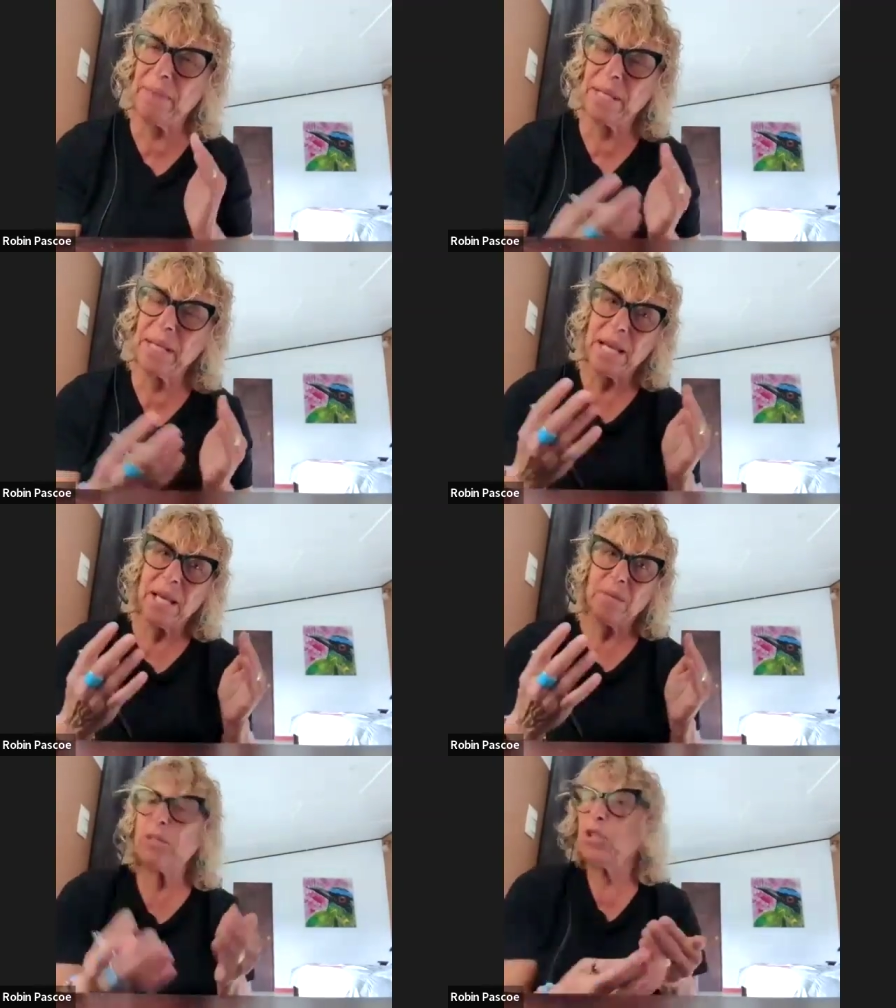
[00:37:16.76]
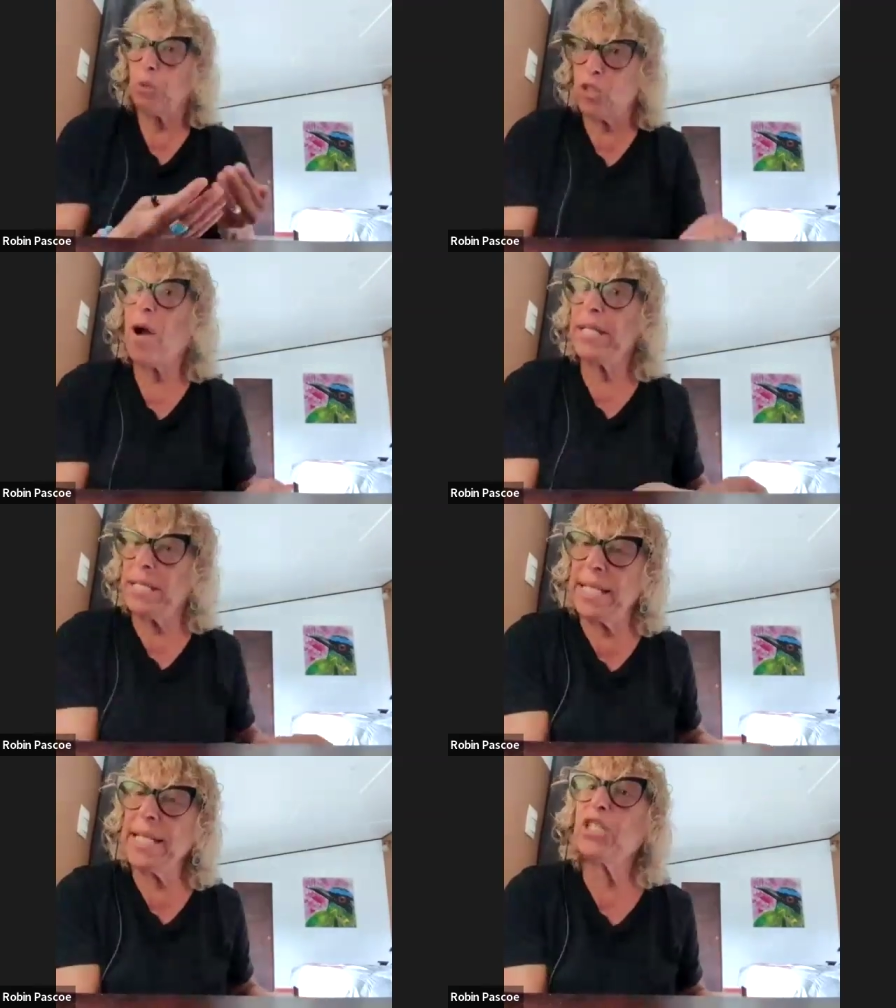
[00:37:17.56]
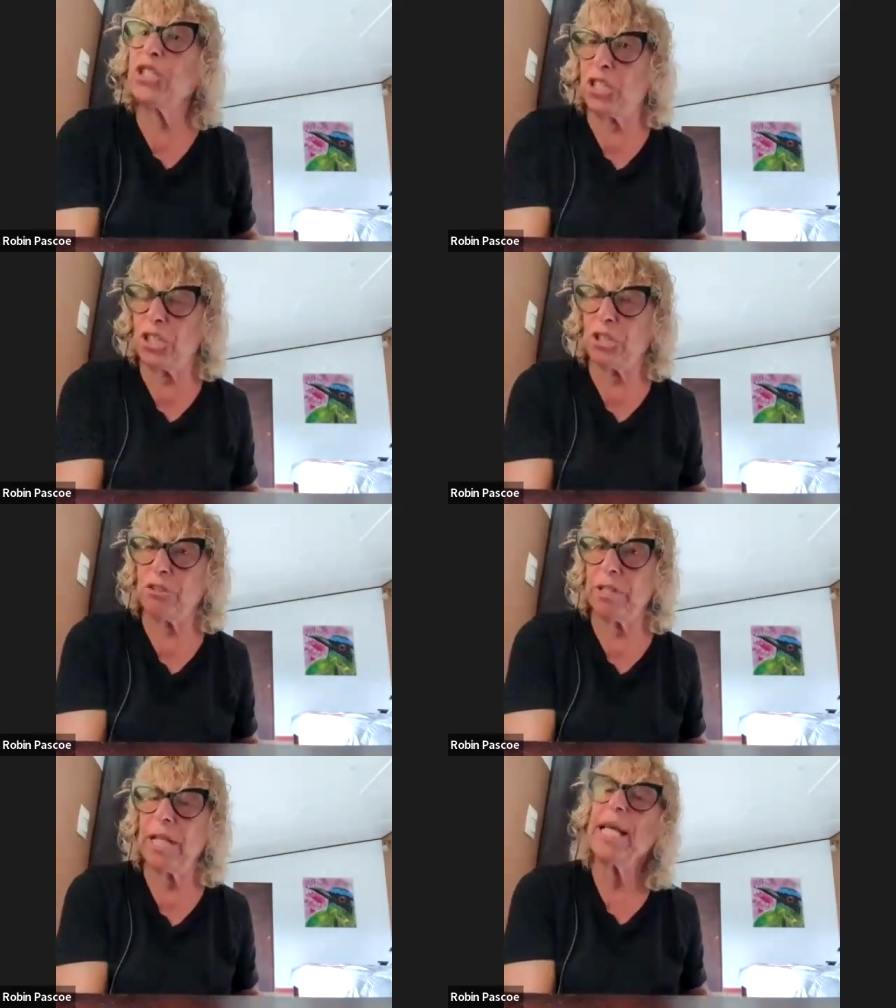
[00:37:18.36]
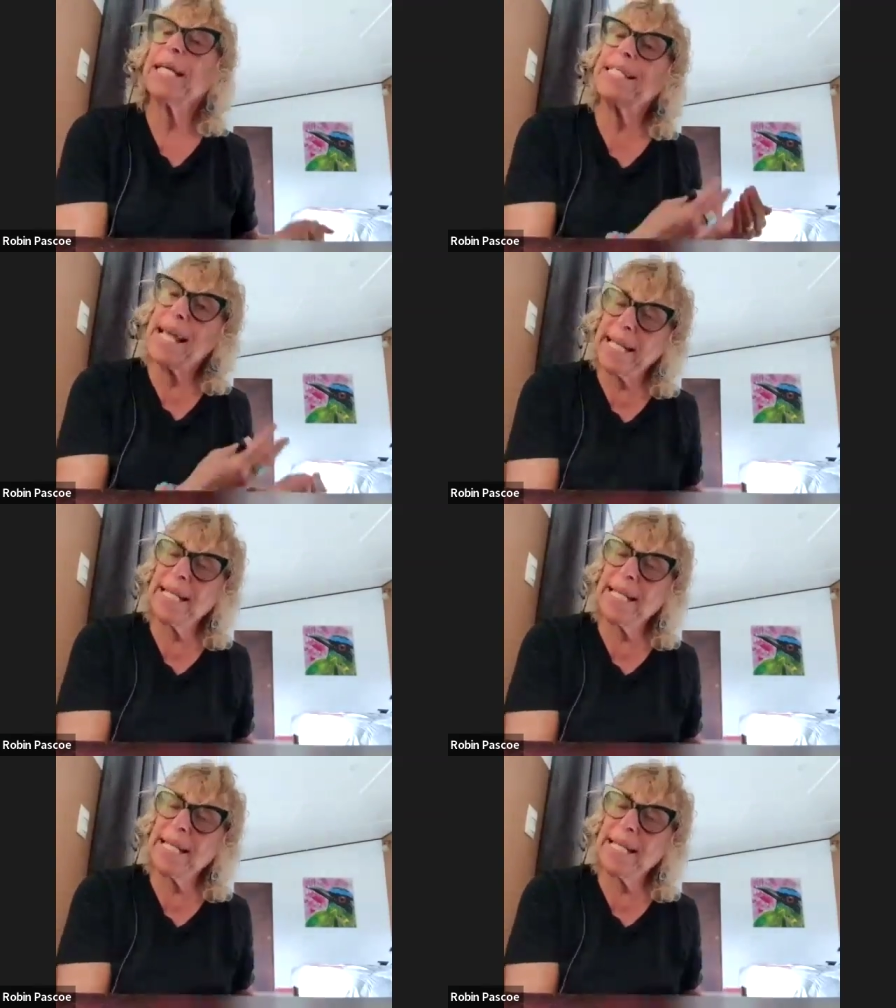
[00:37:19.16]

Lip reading: the which we're trying to teach to children, because that